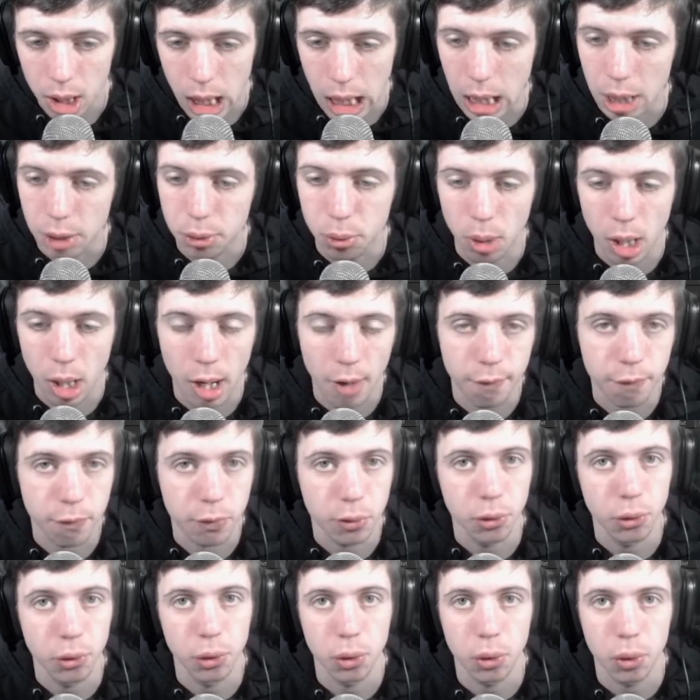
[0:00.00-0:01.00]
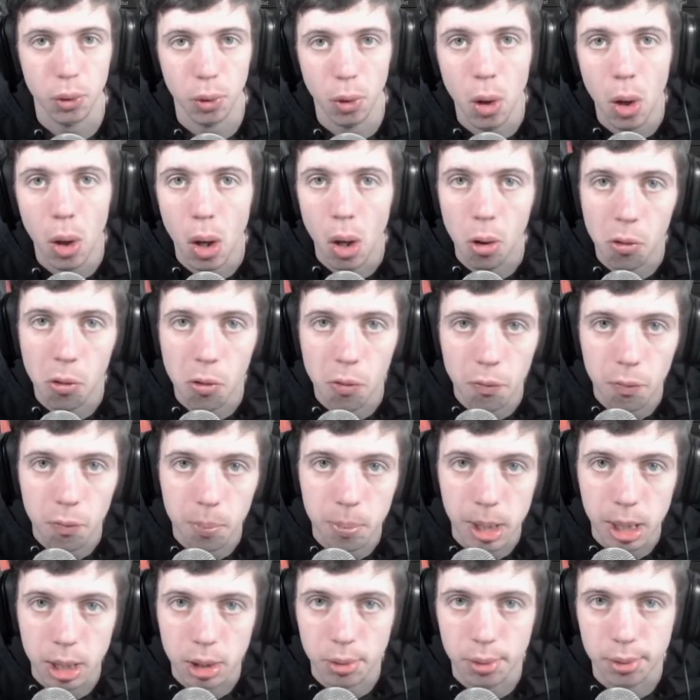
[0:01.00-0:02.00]
I don't have to
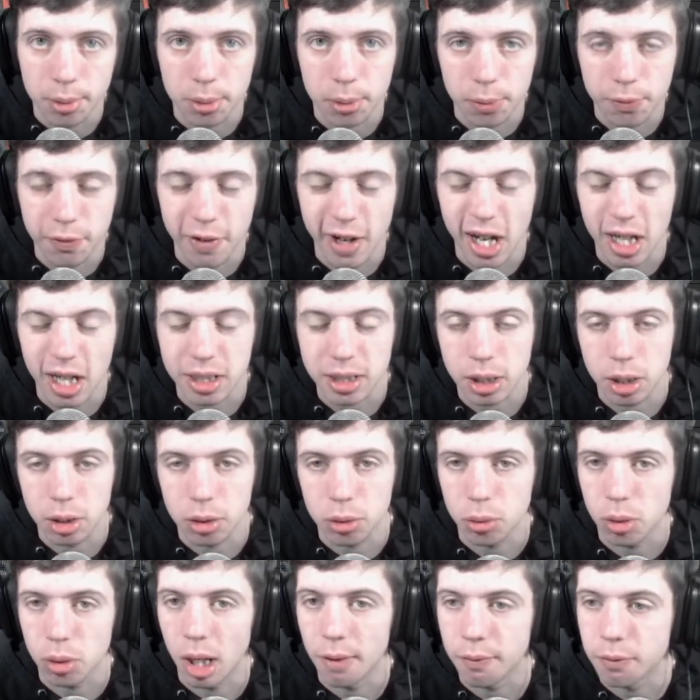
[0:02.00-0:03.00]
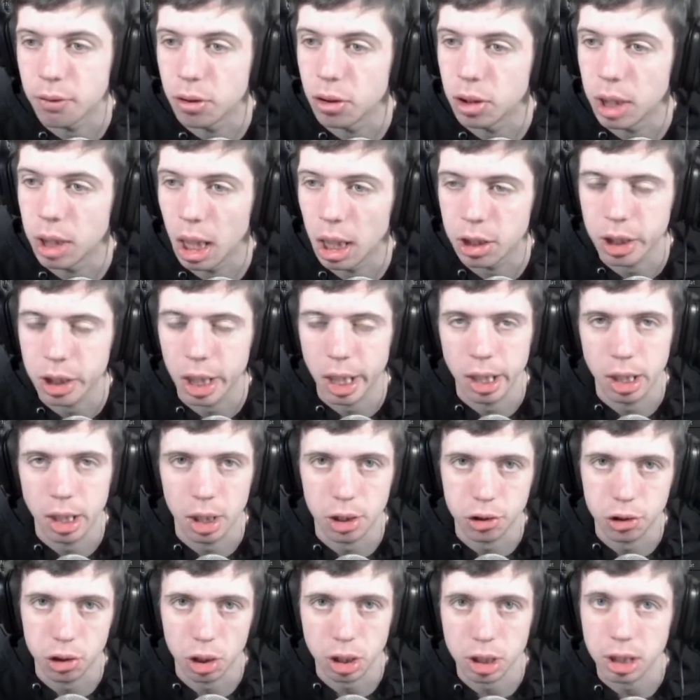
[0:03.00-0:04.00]
make them go faster. I don't have to like try and
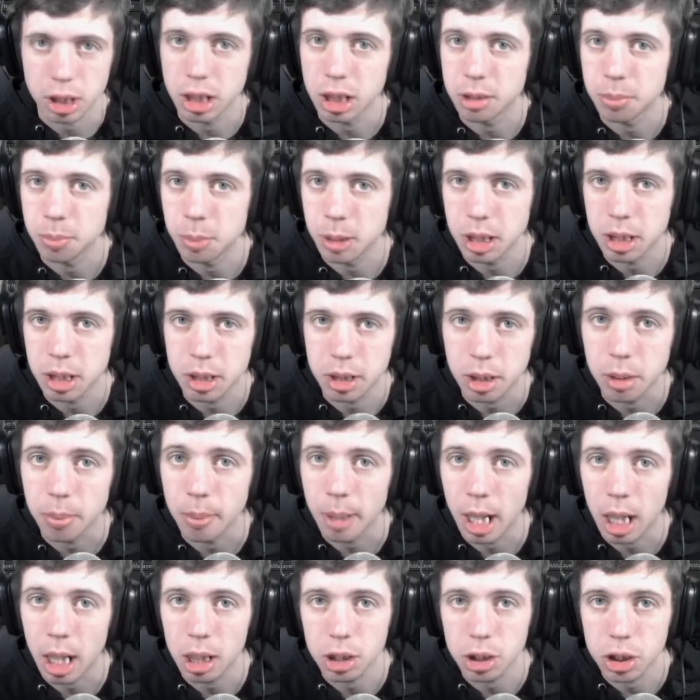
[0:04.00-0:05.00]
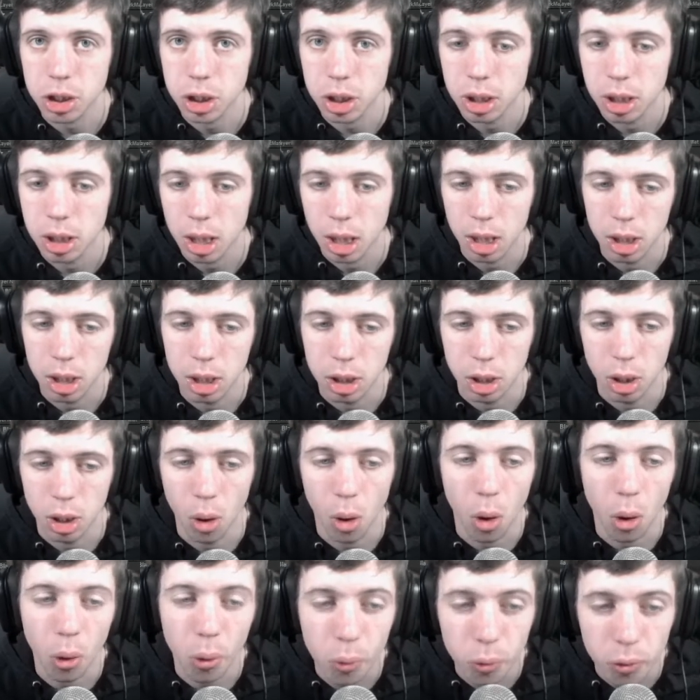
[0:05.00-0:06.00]
adjust the speeds to match. They're
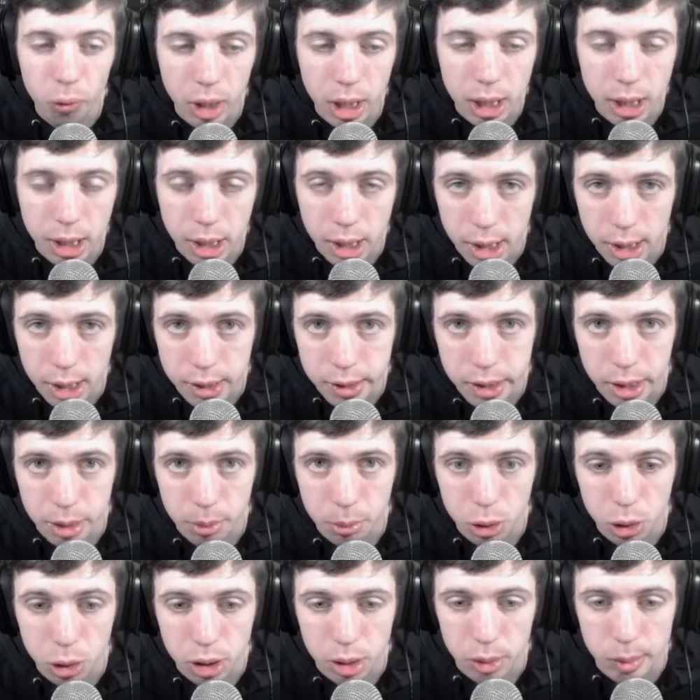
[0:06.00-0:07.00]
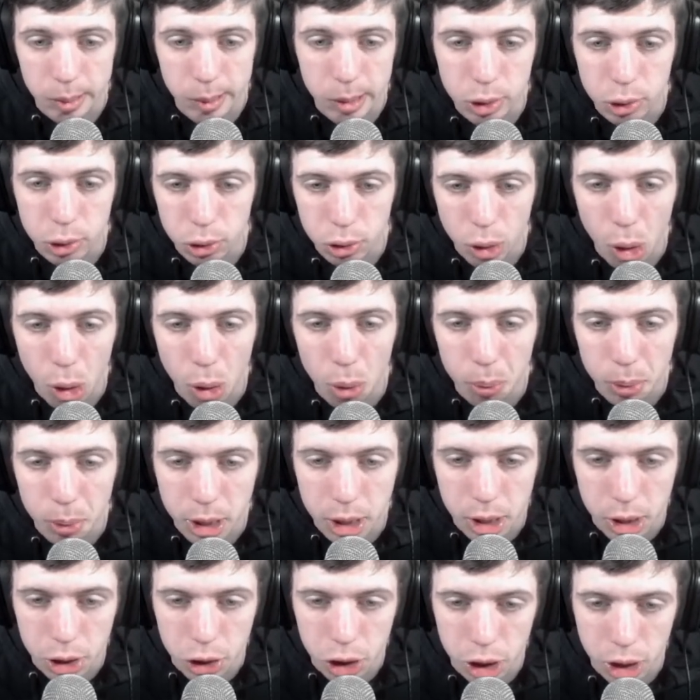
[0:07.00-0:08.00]
already the same because I just
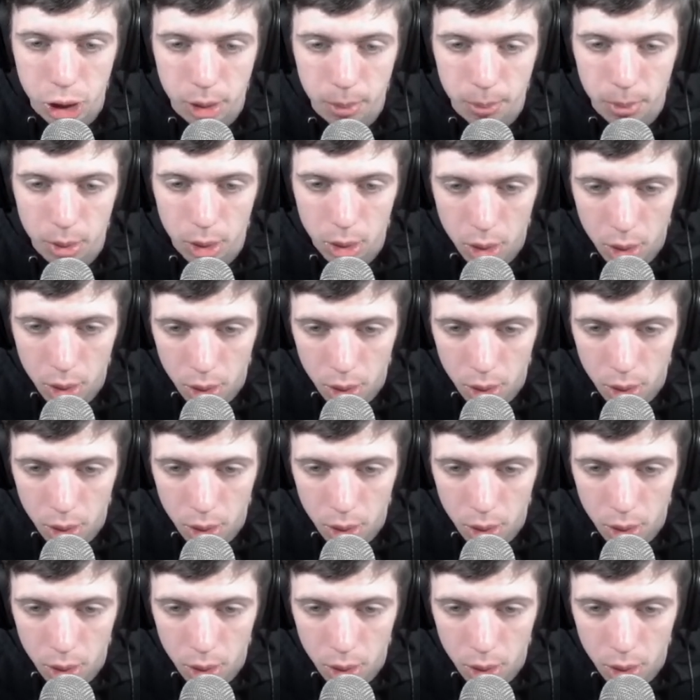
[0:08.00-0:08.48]
copied the shape.